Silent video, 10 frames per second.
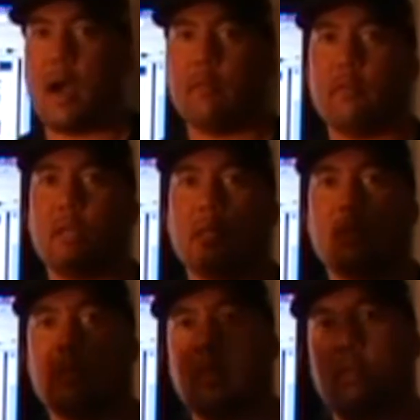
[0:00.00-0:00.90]
hovering, you
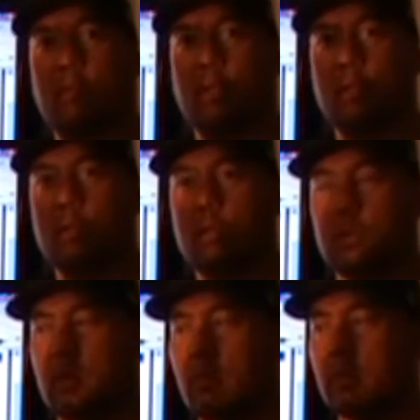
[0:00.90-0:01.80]
see the video,
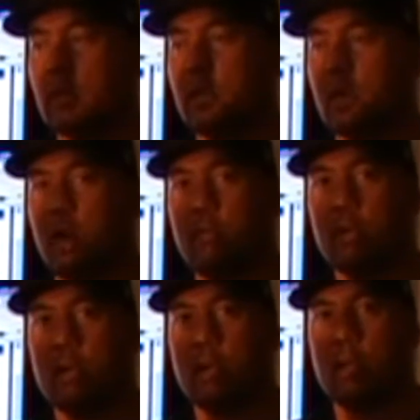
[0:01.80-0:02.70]
some of those guys are hovering it